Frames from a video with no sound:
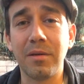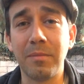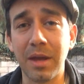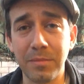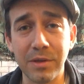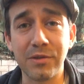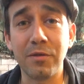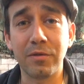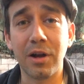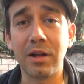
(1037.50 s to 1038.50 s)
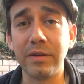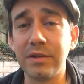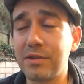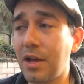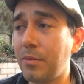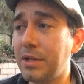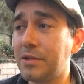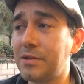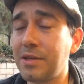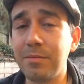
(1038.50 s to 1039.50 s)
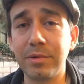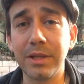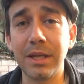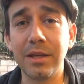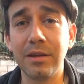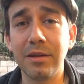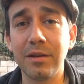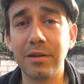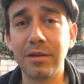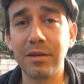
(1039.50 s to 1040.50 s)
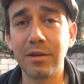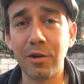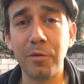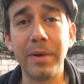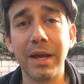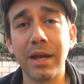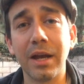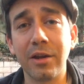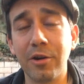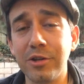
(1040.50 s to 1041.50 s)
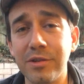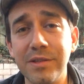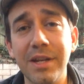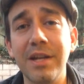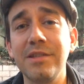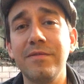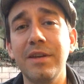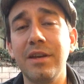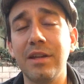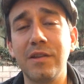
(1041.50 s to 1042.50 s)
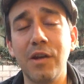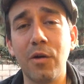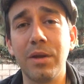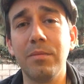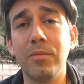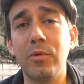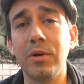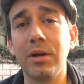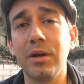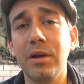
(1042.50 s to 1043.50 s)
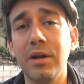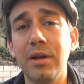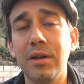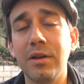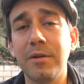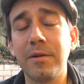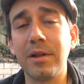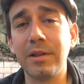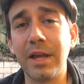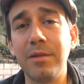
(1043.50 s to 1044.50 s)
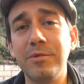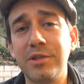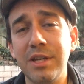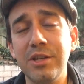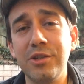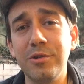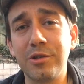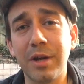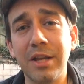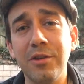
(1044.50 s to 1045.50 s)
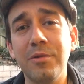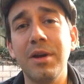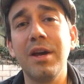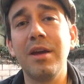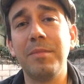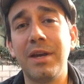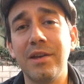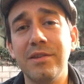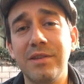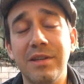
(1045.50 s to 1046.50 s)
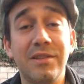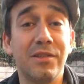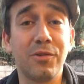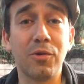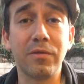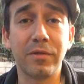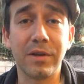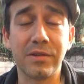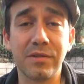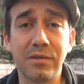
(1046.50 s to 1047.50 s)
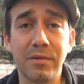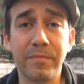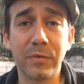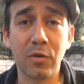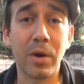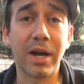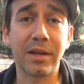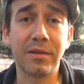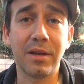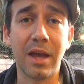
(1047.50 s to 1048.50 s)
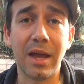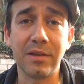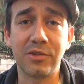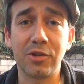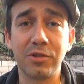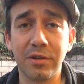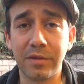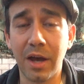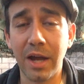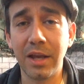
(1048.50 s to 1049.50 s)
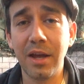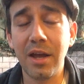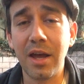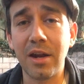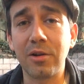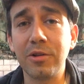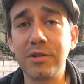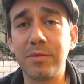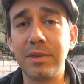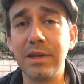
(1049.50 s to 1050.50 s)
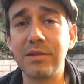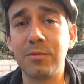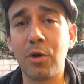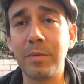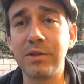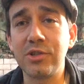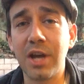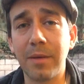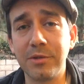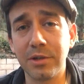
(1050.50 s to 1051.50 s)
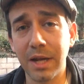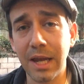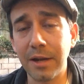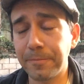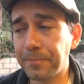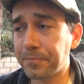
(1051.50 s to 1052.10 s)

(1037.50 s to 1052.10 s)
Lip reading: may it be so for all of us, that we just simply obey. I encourage you, sit at his feet, get to know him more. Let him teach you, train you, because it's his goal for us to walk as children of God. And I'll close with this. In Romans chapter 8,